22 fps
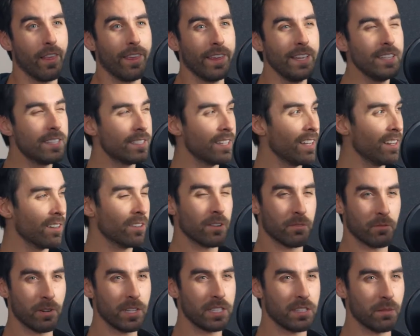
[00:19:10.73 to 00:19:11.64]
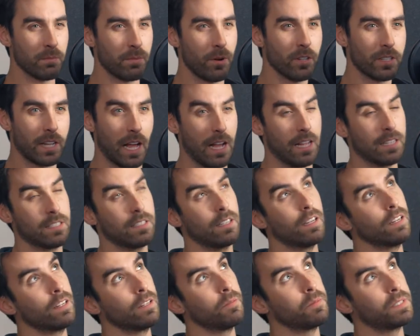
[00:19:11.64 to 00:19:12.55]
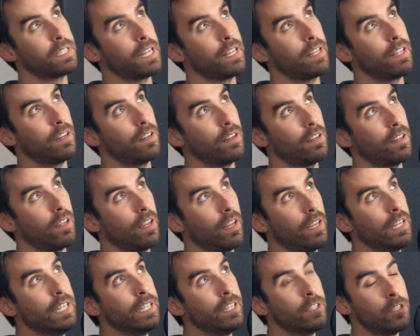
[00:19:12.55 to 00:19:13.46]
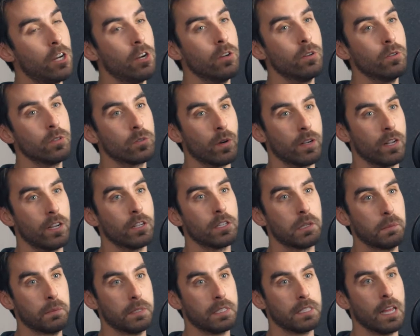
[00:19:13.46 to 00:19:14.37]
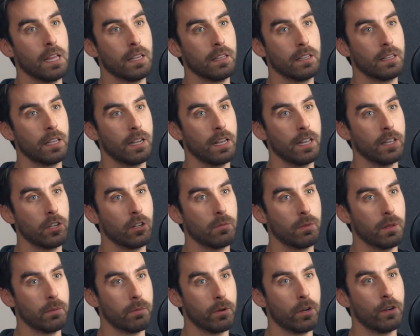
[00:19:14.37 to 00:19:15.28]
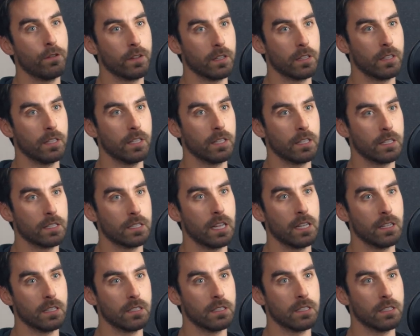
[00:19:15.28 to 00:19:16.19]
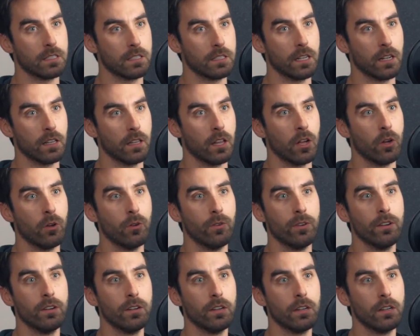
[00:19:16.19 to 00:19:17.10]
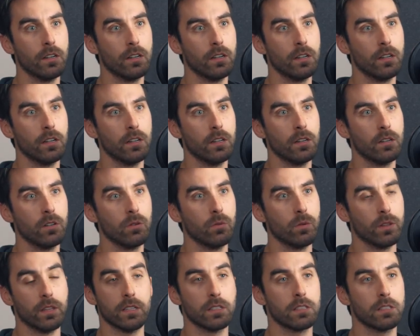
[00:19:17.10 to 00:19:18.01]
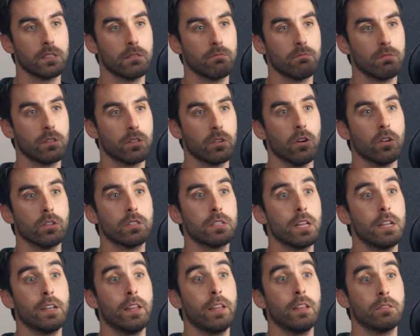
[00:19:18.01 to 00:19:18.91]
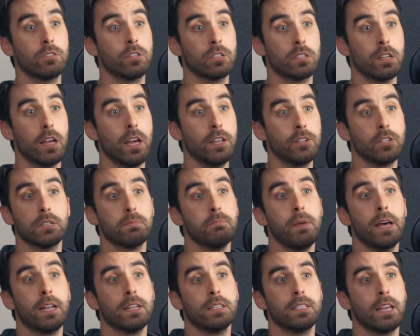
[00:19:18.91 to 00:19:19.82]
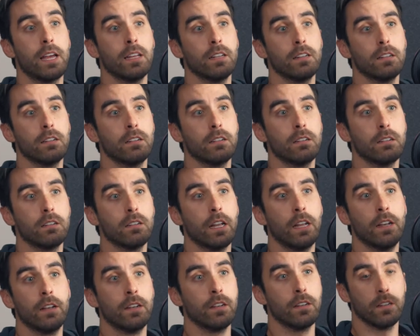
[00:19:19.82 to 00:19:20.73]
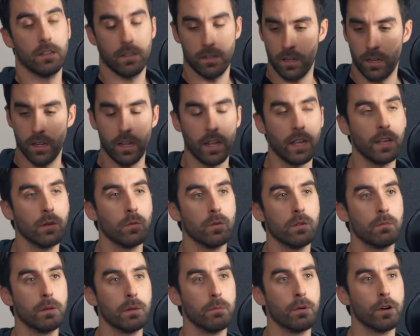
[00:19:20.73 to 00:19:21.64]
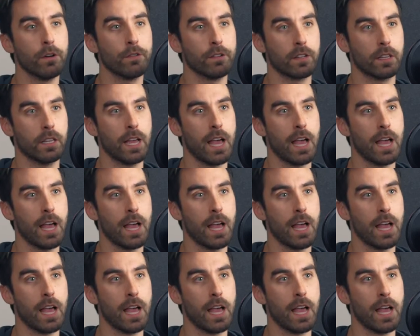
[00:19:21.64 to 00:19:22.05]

He said on a recent podcast, I heard him say that he knows 100% that he could be perfectly content to sit alone with his thoughts and just meditate and he would be perfectly